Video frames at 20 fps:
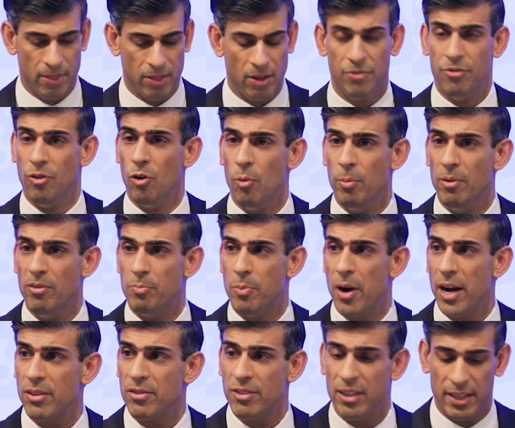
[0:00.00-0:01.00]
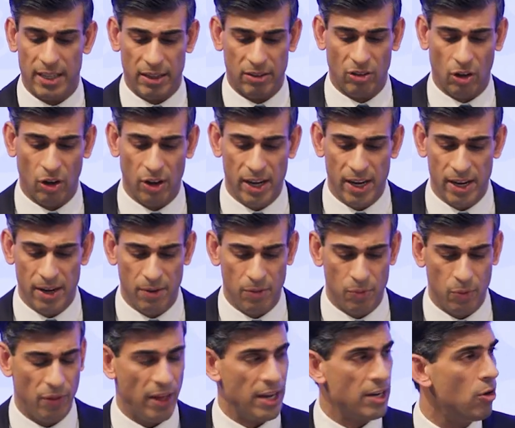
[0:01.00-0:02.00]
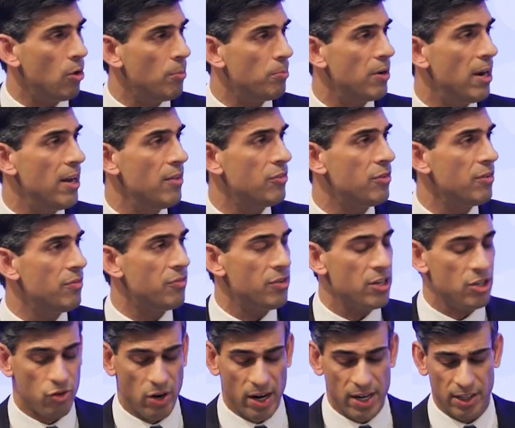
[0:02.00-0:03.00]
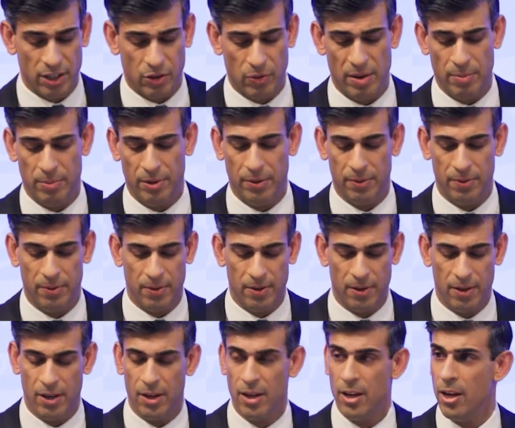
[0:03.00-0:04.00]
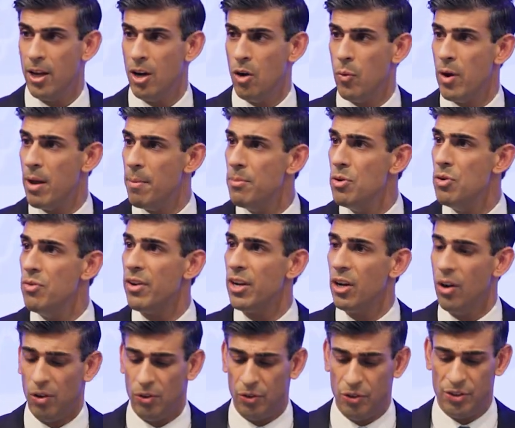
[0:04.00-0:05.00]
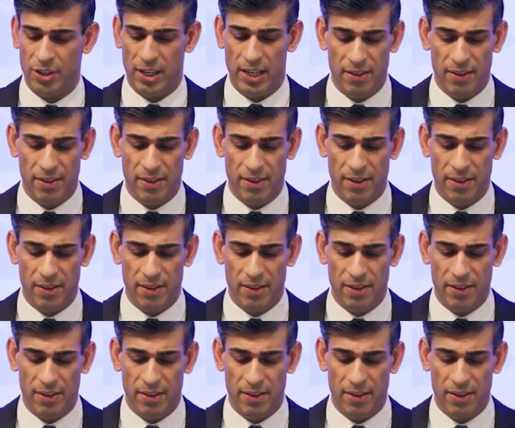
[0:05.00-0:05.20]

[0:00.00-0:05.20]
The form of Brexit is clear with a comprehensive free trade agreement. We are moving on to